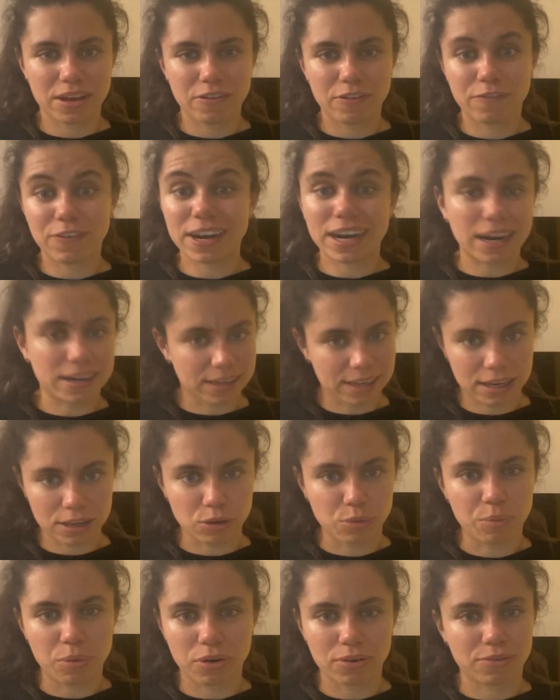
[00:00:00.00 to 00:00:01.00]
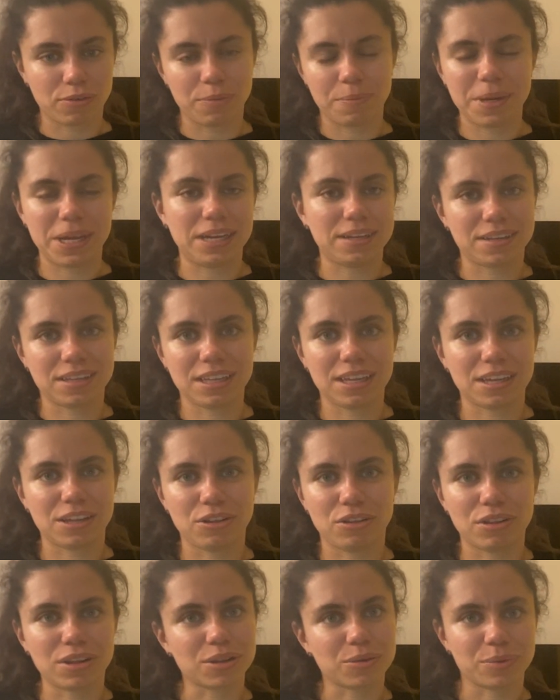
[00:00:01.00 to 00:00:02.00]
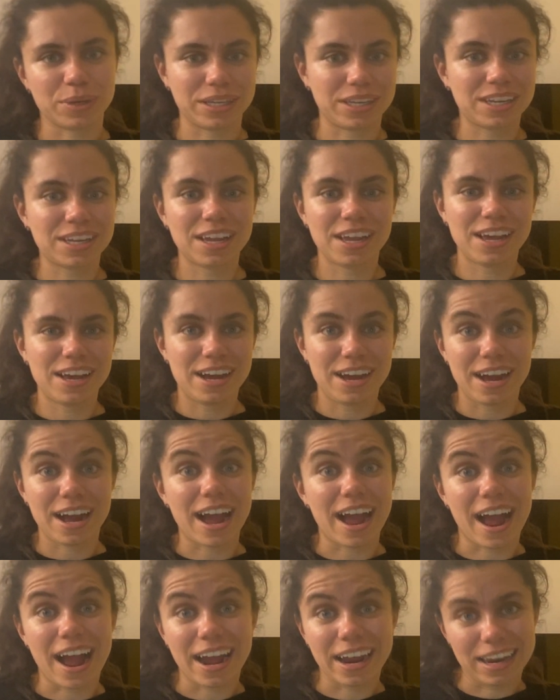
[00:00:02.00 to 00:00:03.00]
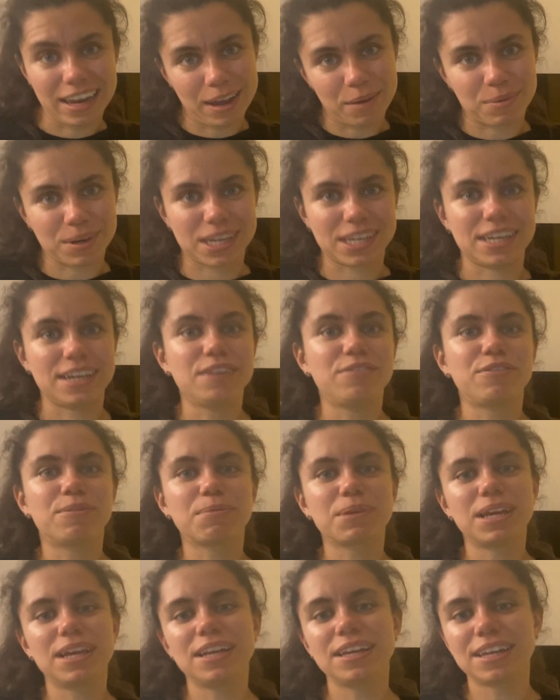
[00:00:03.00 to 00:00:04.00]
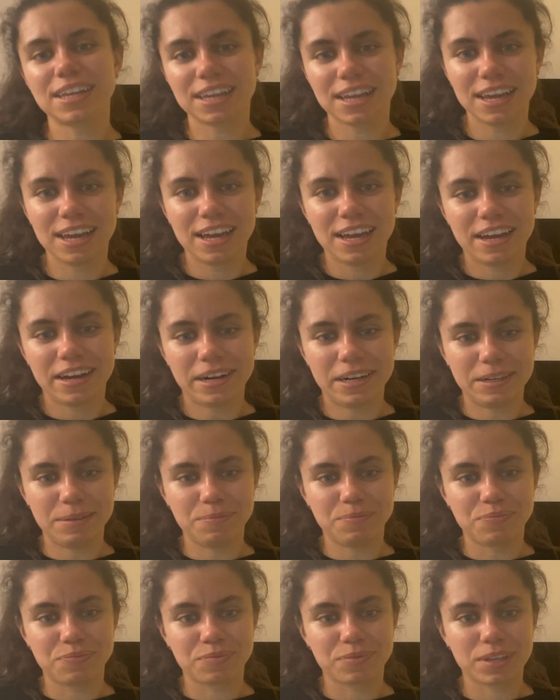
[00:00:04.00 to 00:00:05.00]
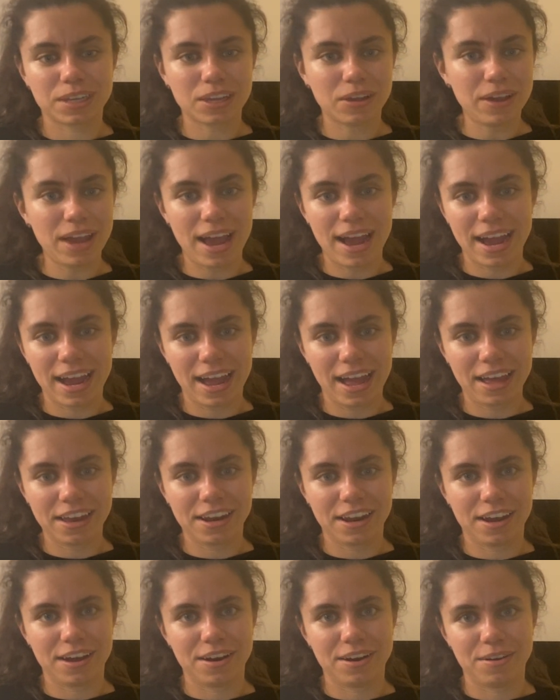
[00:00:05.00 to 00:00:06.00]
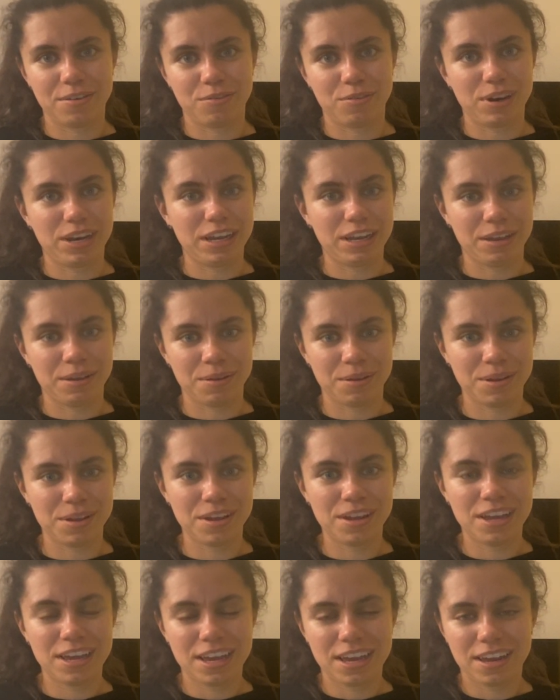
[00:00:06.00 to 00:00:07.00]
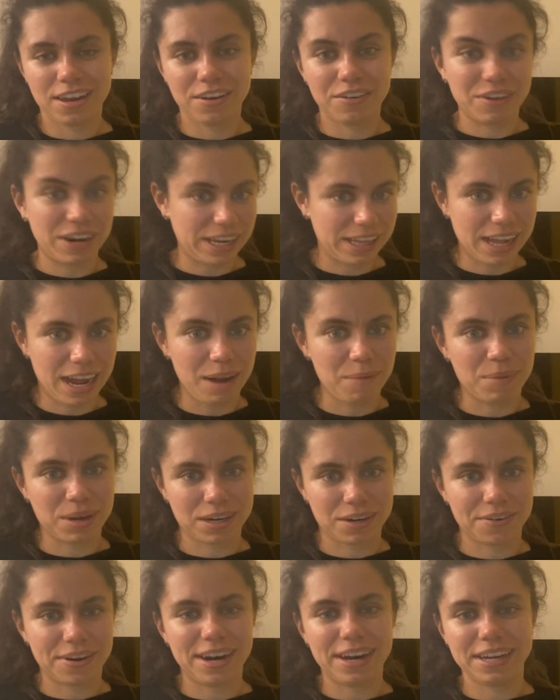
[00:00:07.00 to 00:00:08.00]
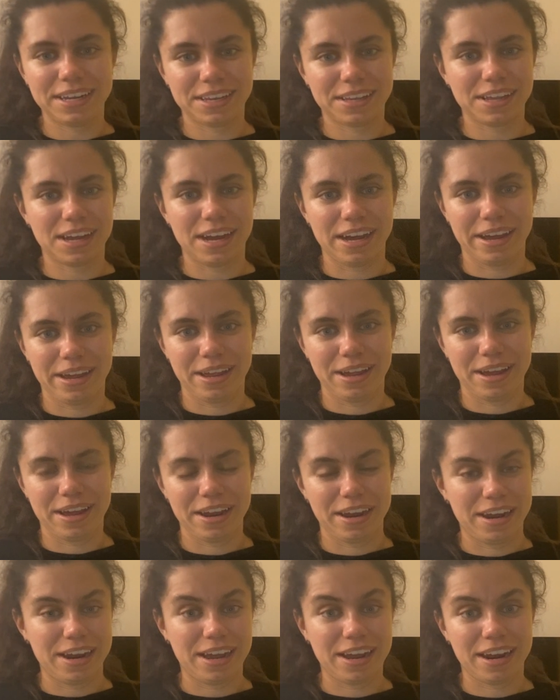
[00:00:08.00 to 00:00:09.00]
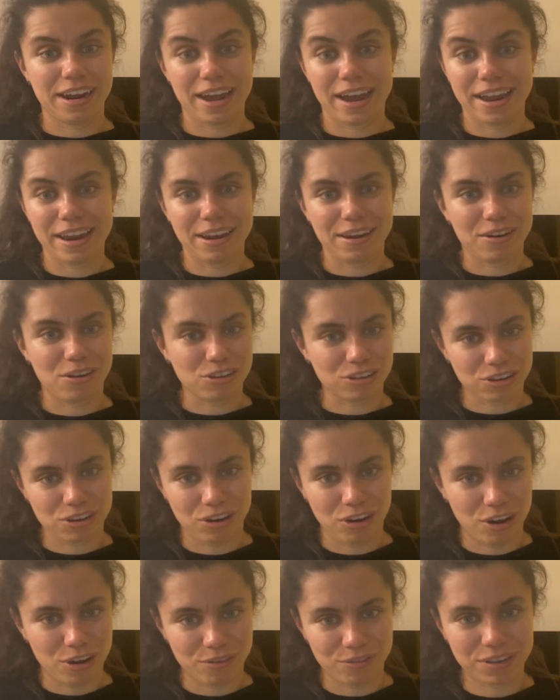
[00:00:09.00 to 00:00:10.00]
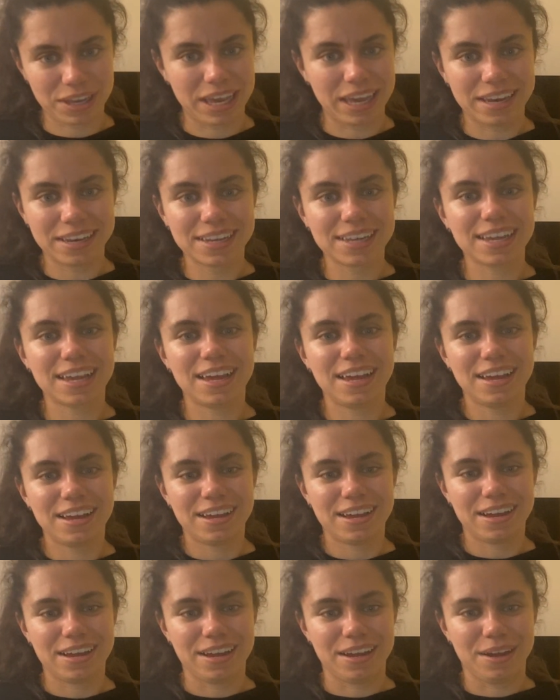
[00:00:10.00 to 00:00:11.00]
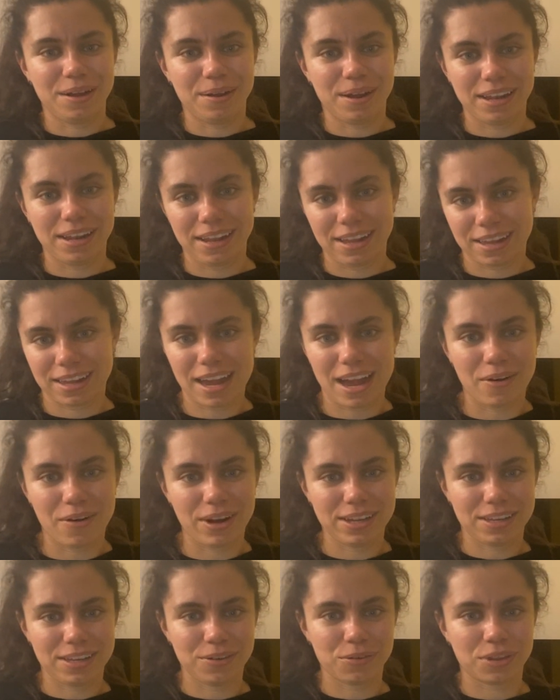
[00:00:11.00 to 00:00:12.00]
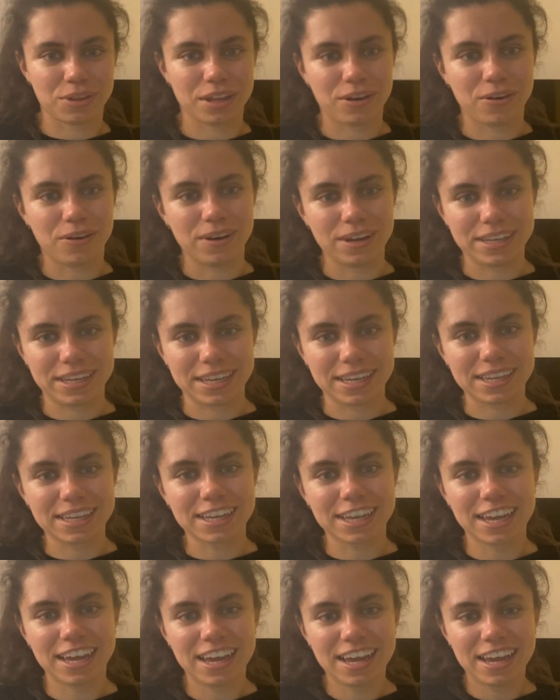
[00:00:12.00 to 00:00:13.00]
financial support for PhD students, which I highly appreciate from Kins. So yeah, I had a really great time at Christ, and I also love Kins, and that's how I chose the colleges.